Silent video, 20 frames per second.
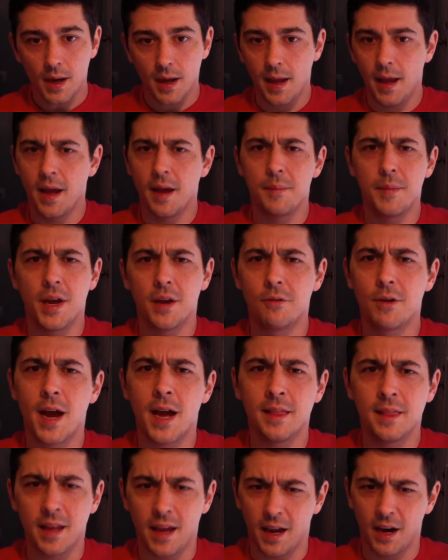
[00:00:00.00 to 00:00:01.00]
Ant-Man
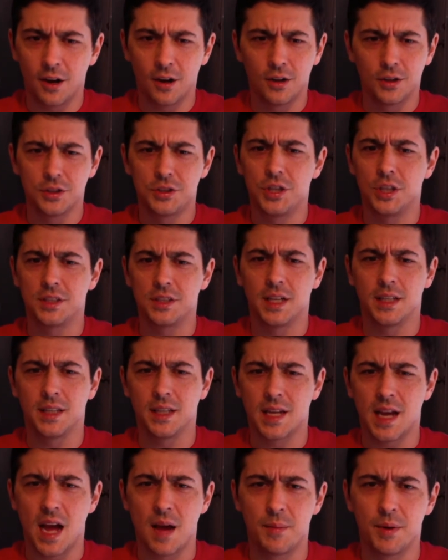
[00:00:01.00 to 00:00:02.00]
riding the arrows, just like the
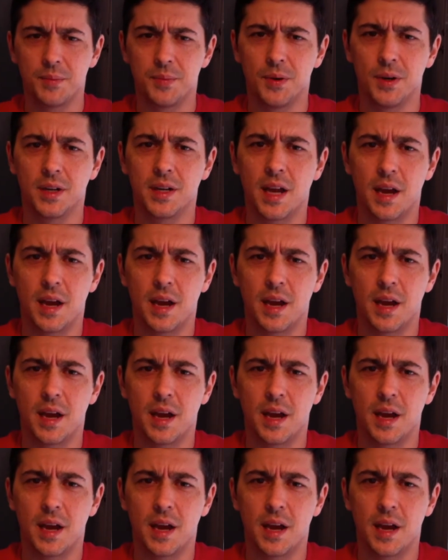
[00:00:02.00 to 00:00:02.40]
comic book.